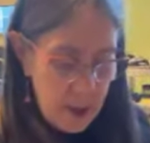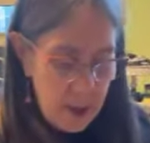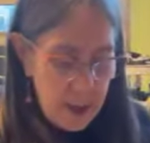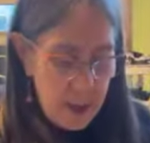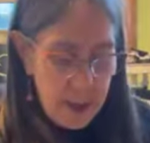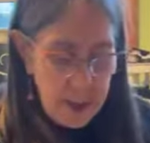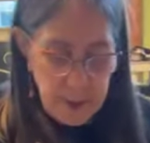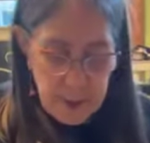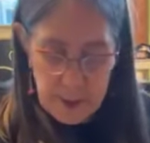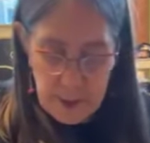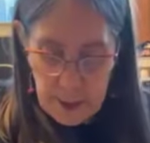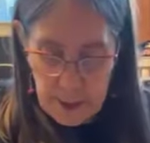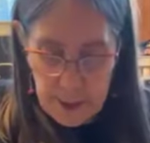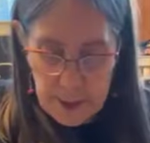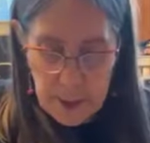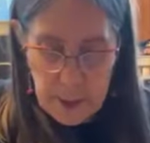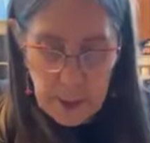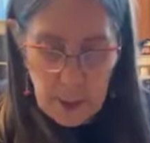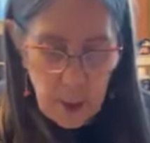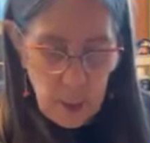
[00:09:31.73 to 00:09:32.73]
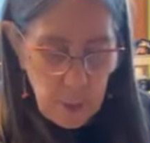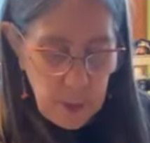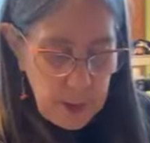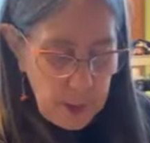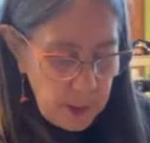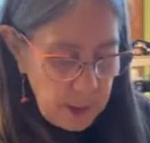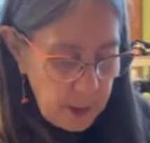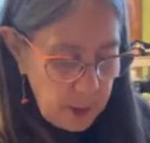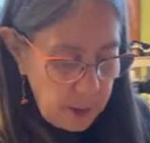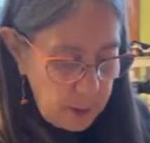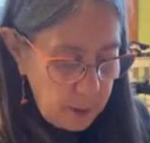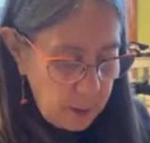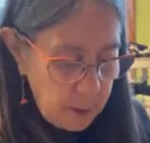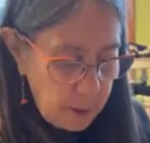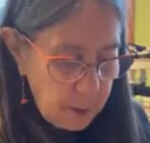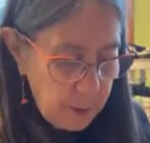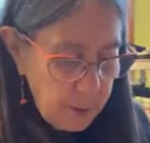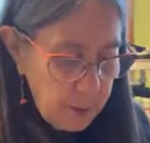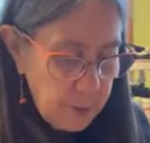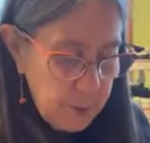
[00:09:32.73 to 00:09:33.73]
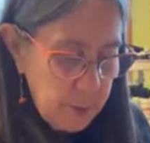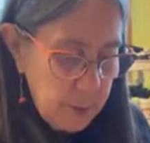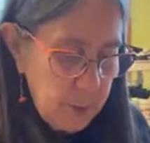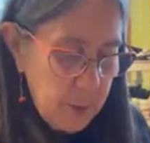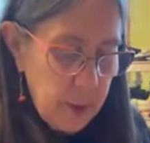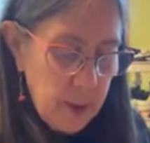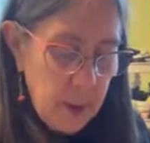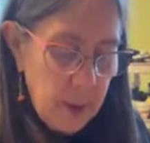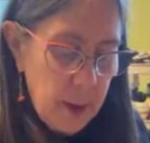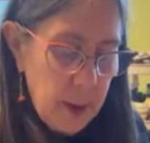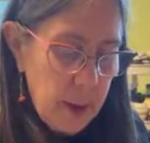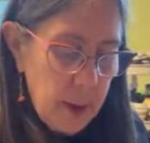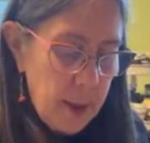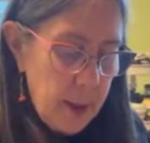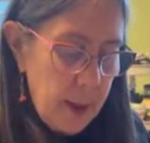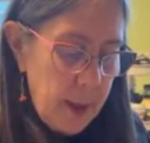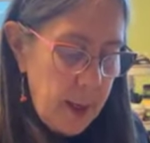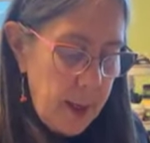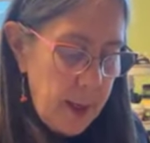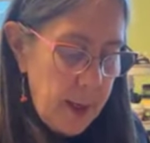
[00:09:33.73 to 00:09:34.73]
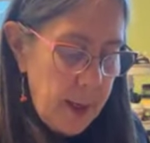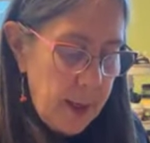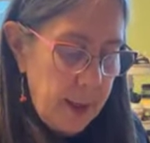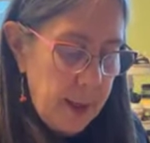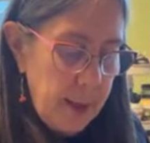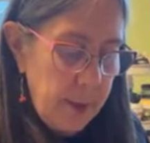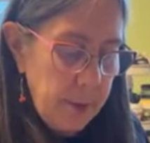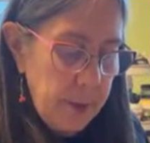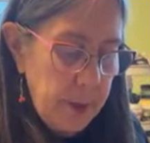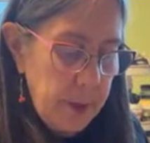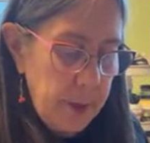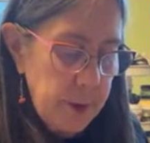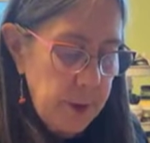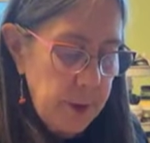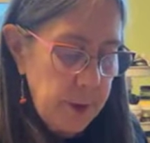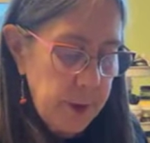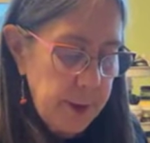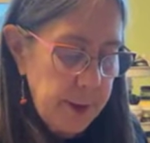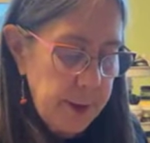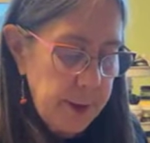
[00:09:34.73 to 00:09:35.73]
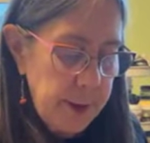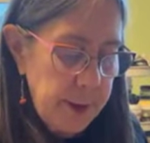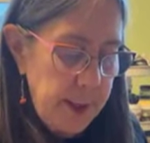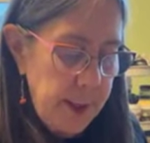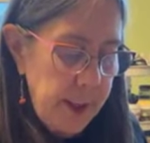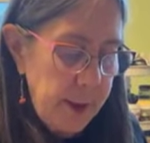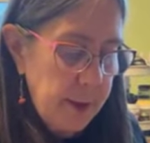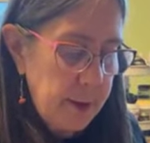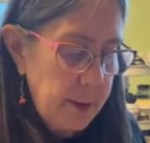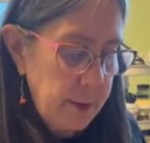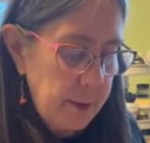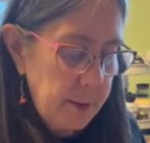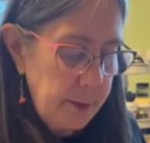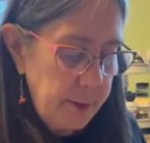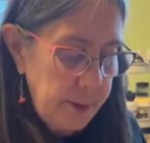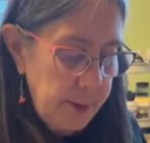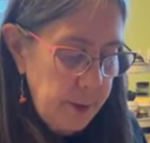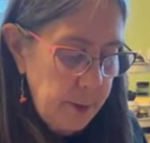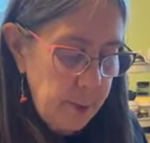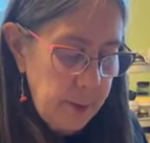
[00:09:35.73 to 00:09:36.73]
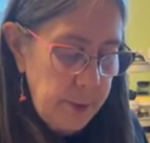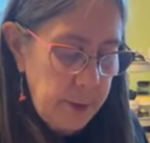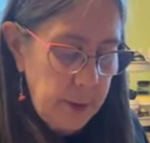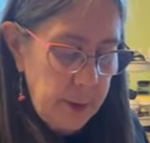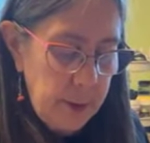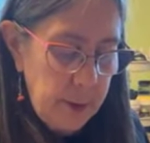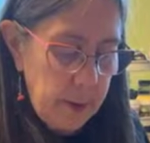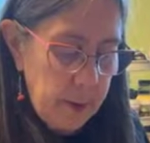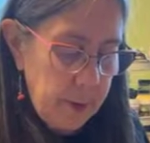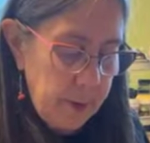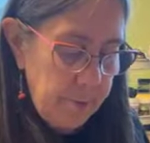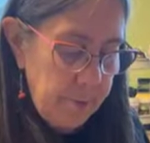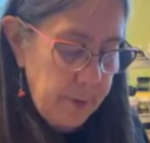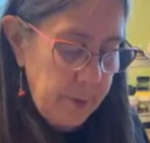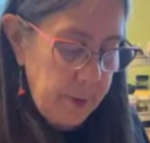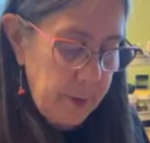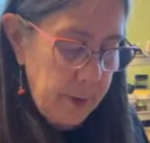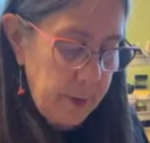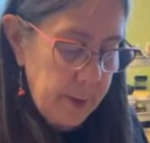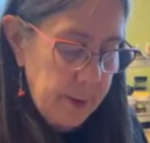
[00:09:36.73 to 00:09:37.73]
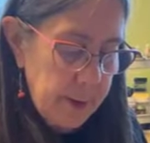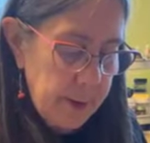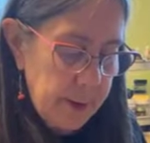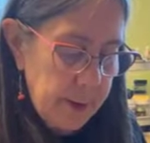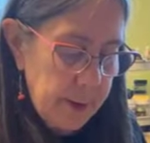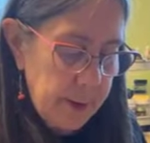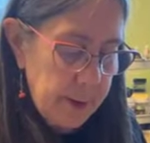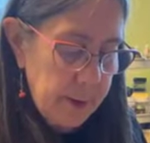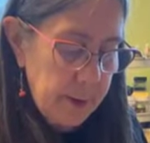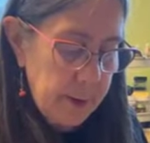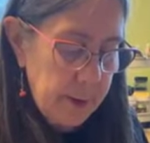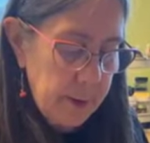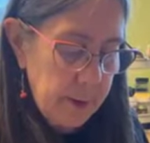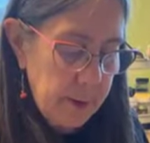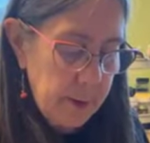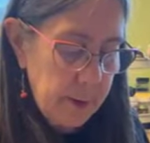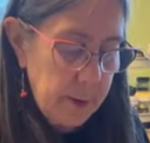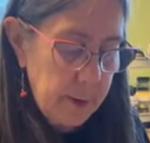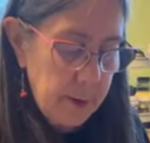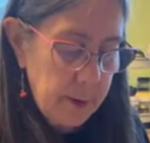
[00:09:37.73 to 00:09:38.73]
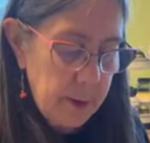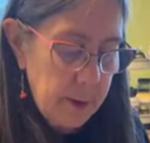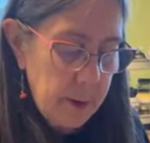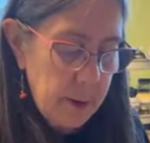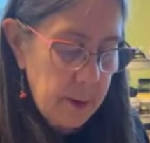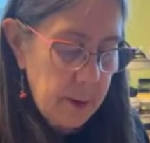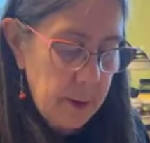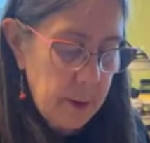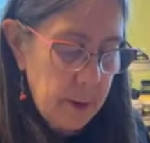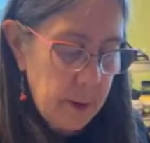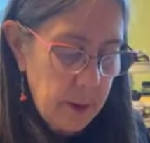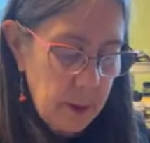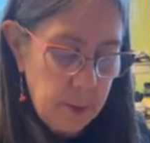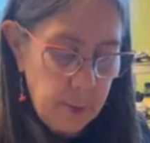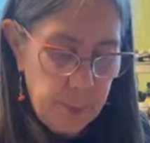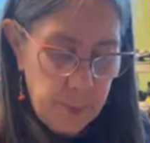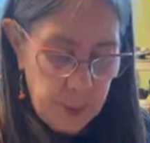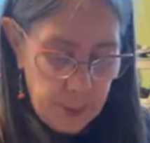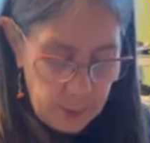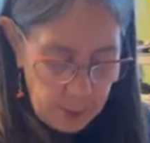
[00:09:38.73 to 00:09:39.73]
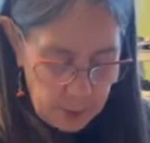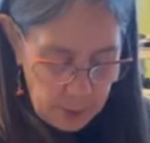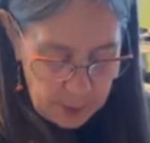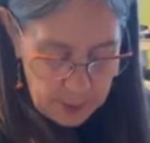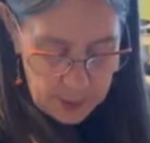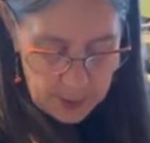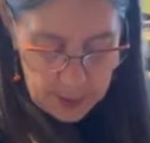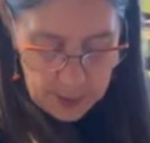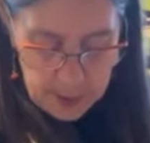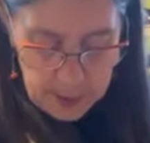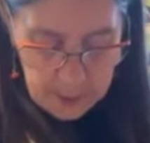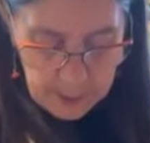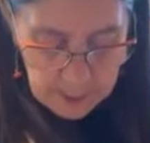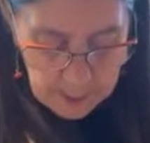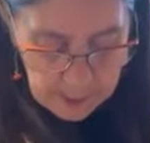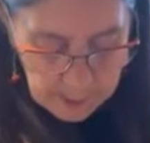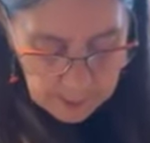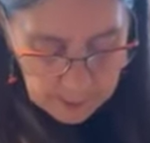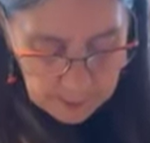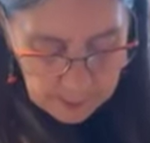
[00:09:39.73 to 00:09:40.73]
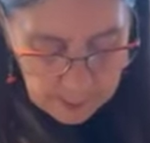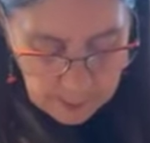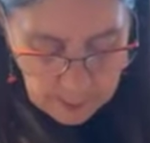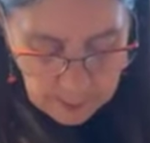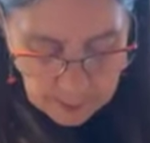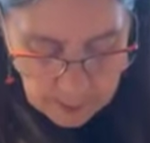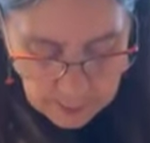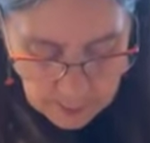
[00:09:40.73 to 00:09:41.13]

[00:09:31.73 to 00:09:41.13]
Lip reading: All right, so let's go in here, and I'm going to just take a little bit of this pearlized,